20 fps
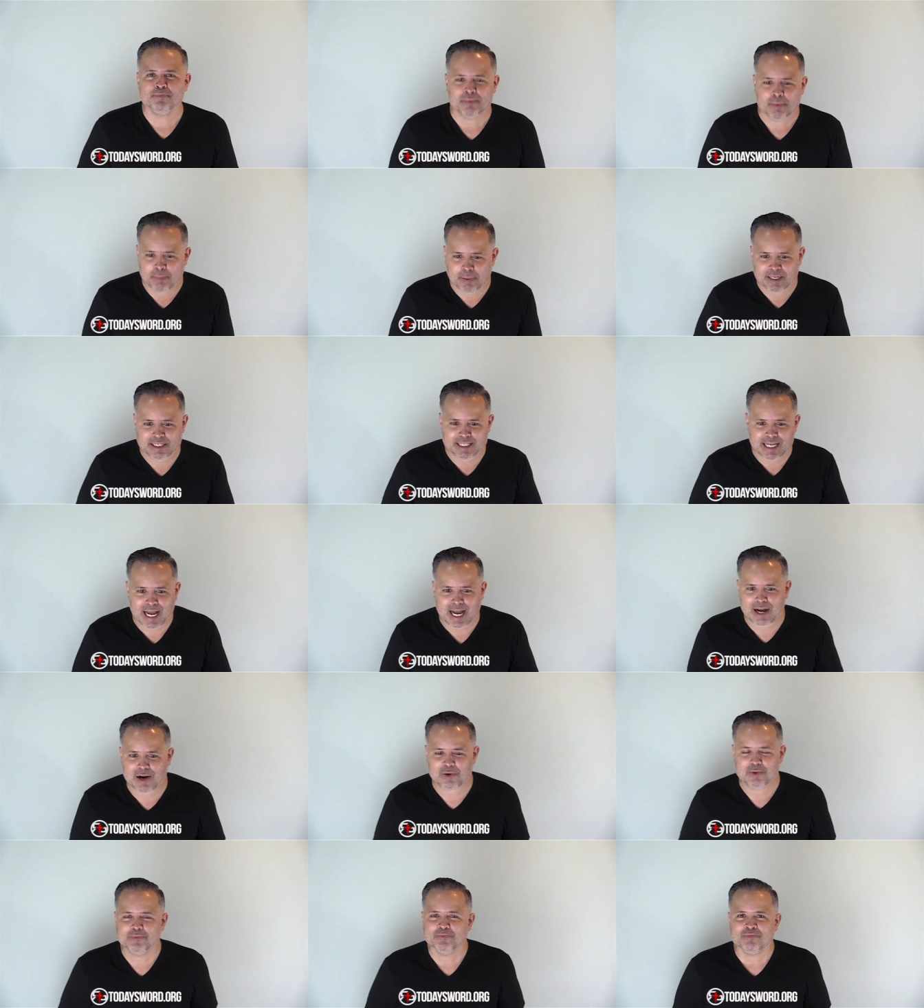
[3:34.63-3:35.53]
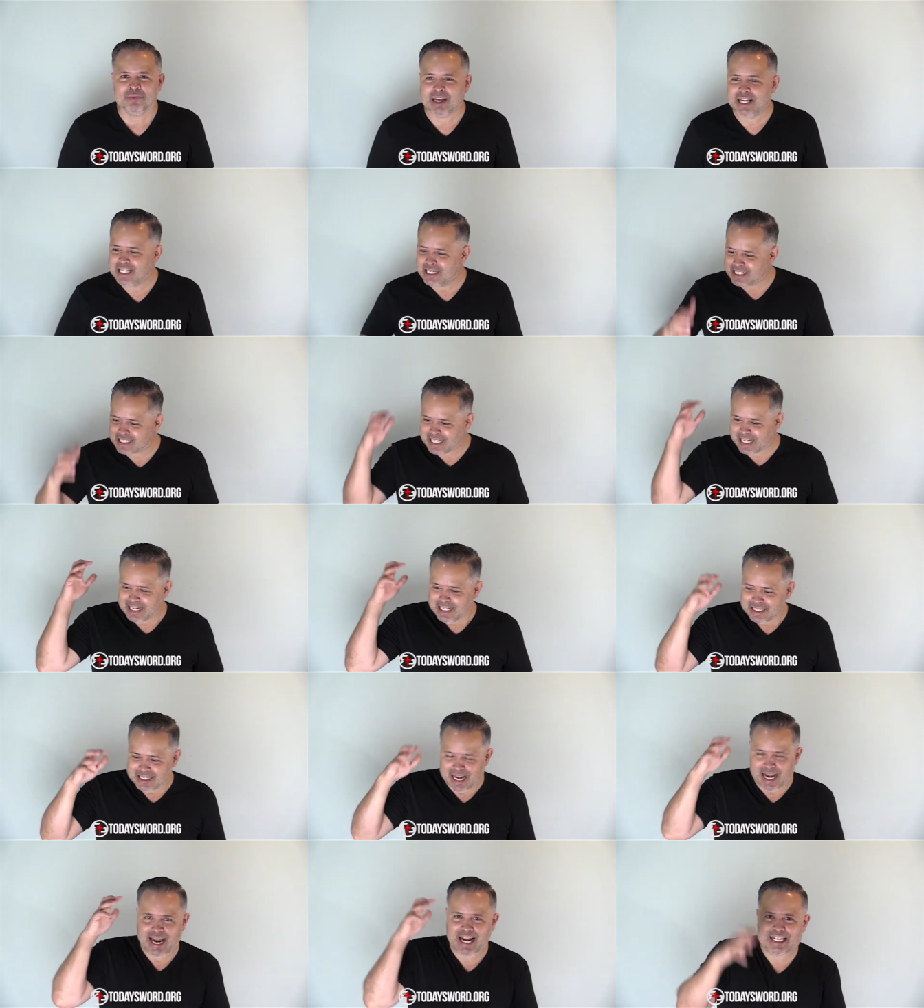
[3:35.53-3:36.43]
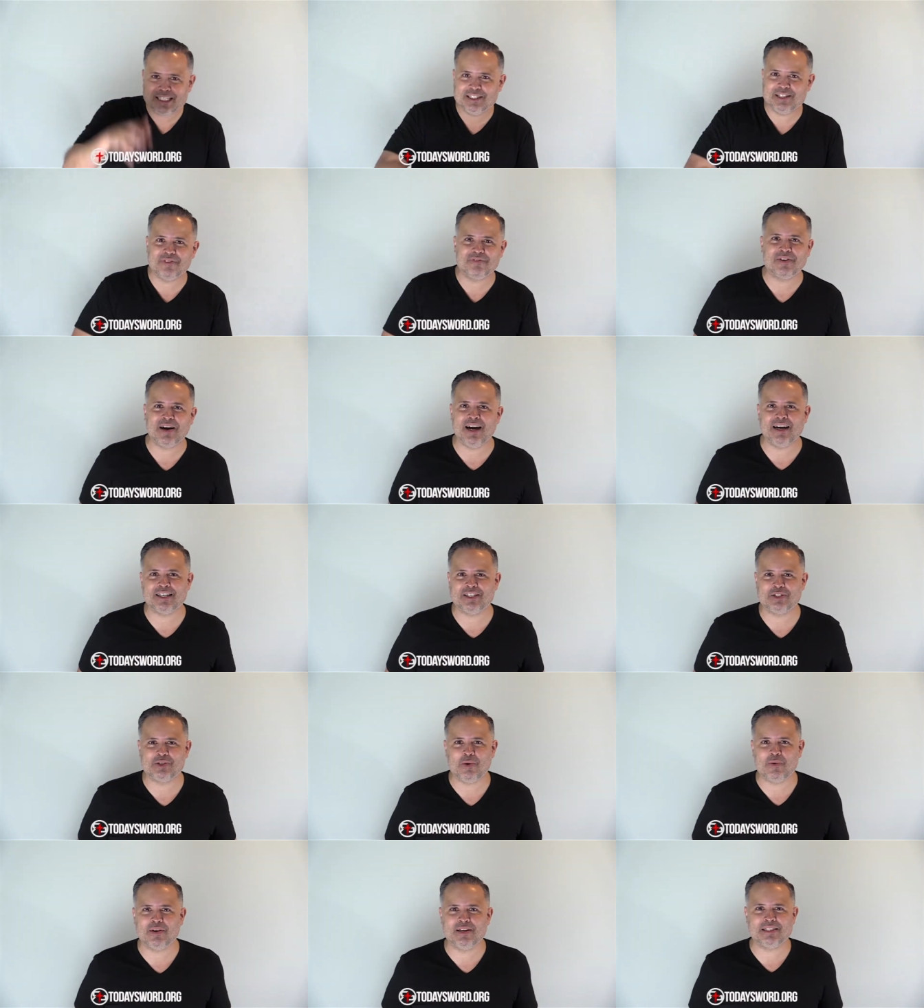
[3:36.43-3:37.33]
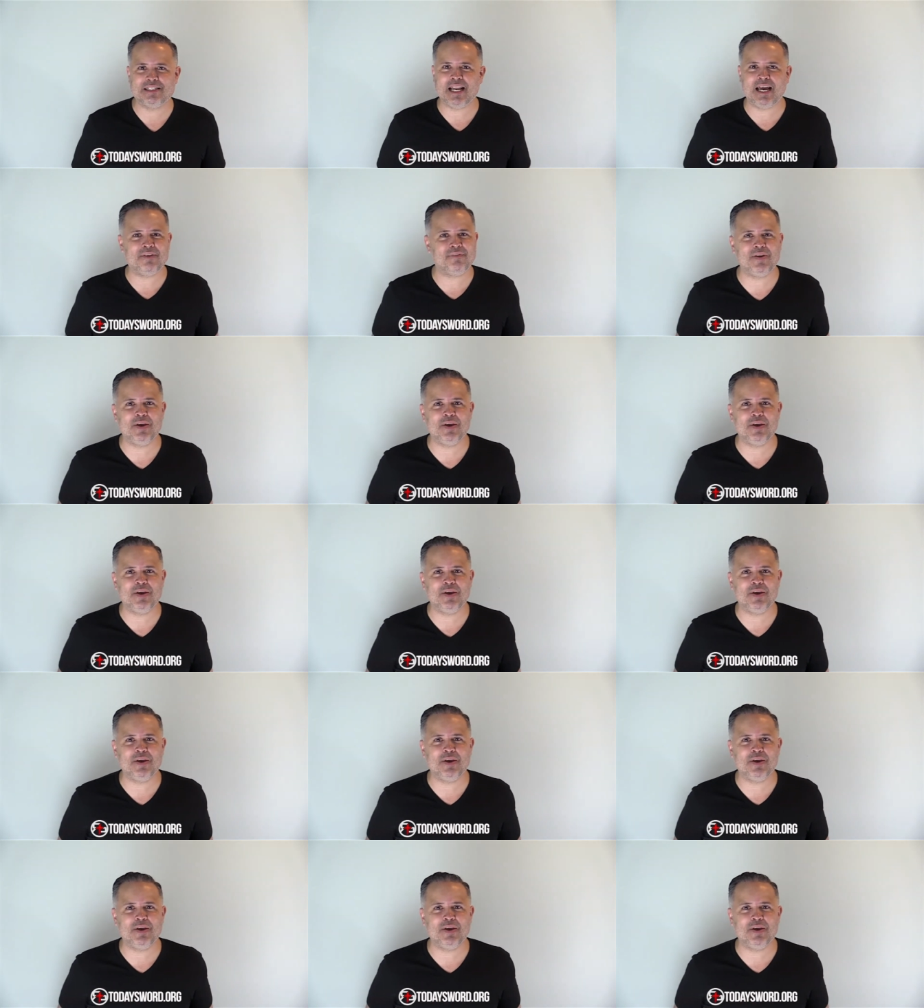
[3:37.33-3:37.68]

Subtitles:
But now he is the hand of God is on his life.